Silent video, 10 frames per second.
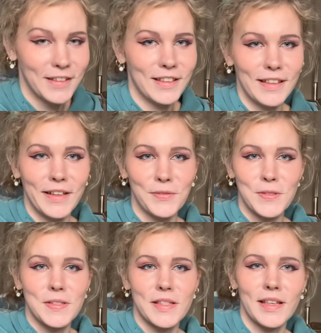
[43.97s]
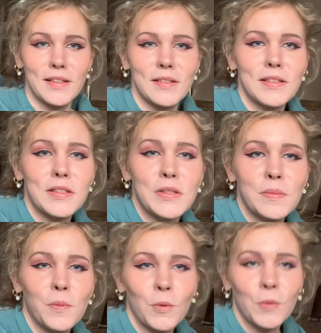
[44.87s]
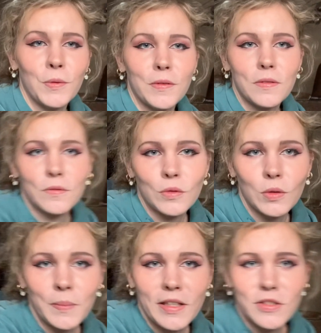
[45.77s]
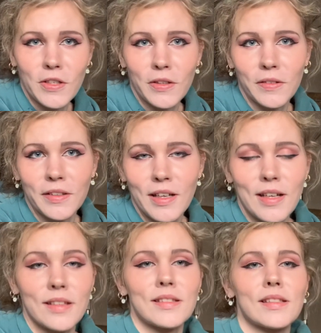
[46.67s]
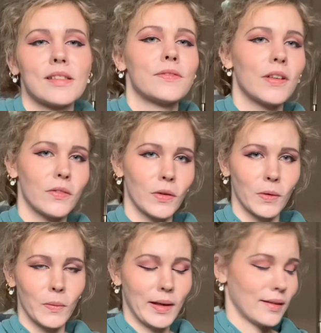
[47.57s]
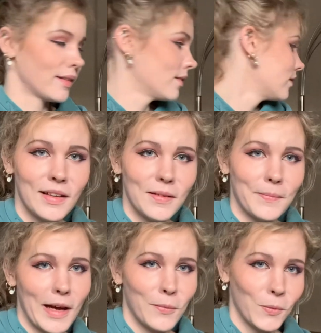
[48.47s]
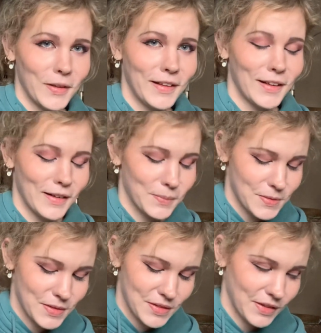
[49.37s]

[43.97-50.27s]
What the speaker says: I've just sprawled all my journal and art stuff everywhere. I will clean it up, so it's